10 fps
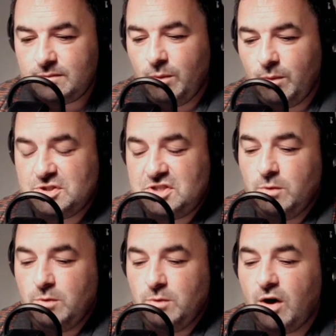Well, there's
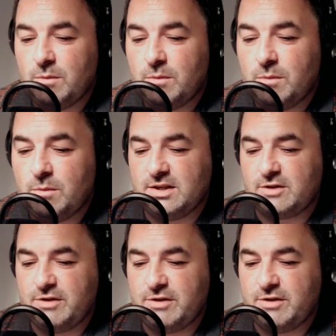two talking points in it,
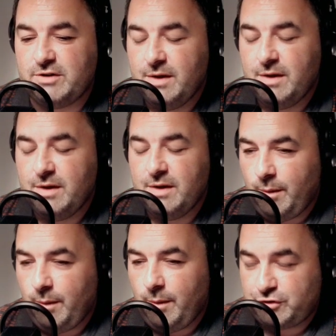Grizz, right?
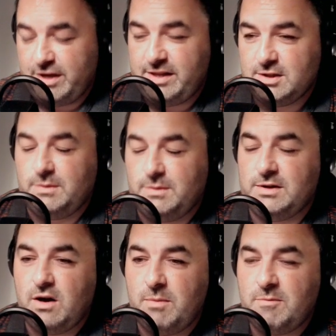There's three things I want
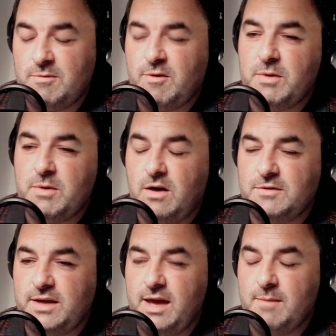to talk about before we get
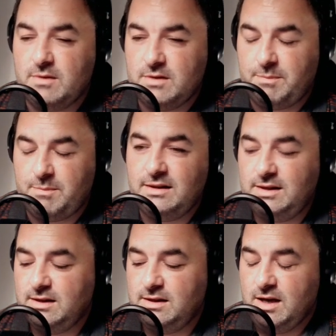off the game. The
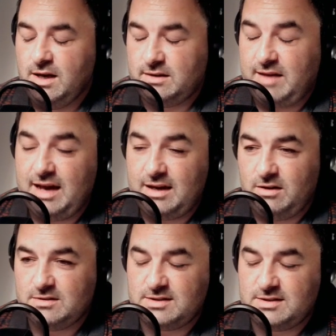penalty, the tackle
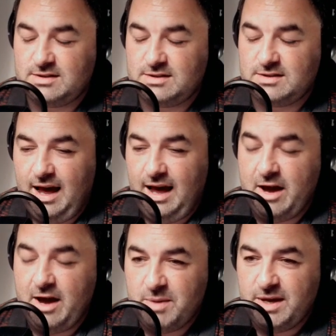on Salah, and
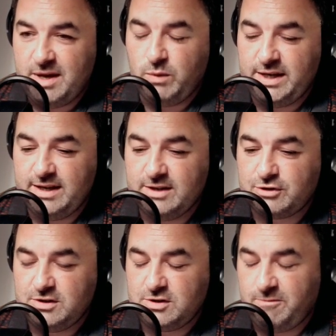how big the win is,
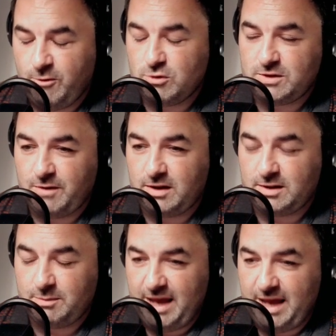right? So first of all,
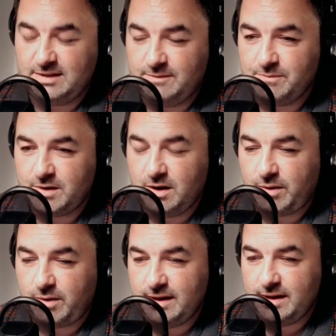the penalty,
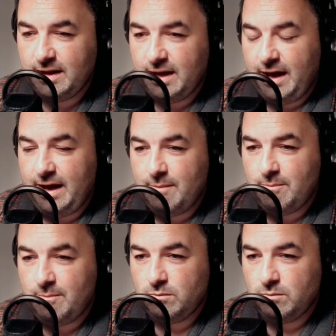okay?
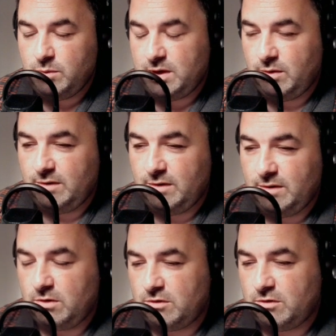We don't have to
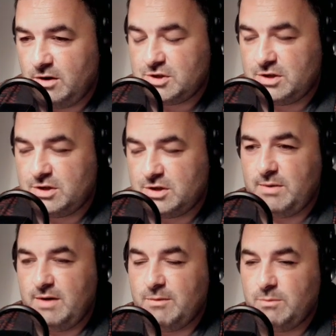go in chronological order or
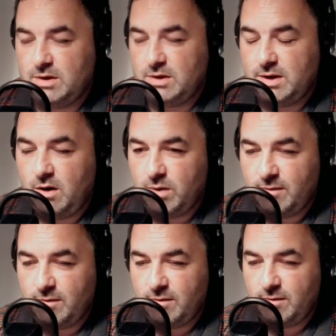whatever. We'll go
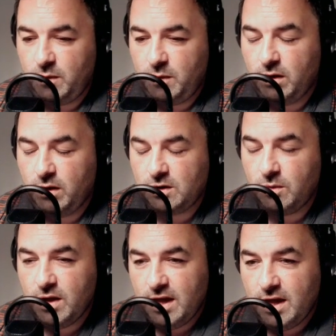whatever order we want.
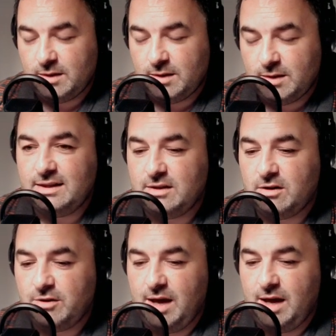So the penalty, all right?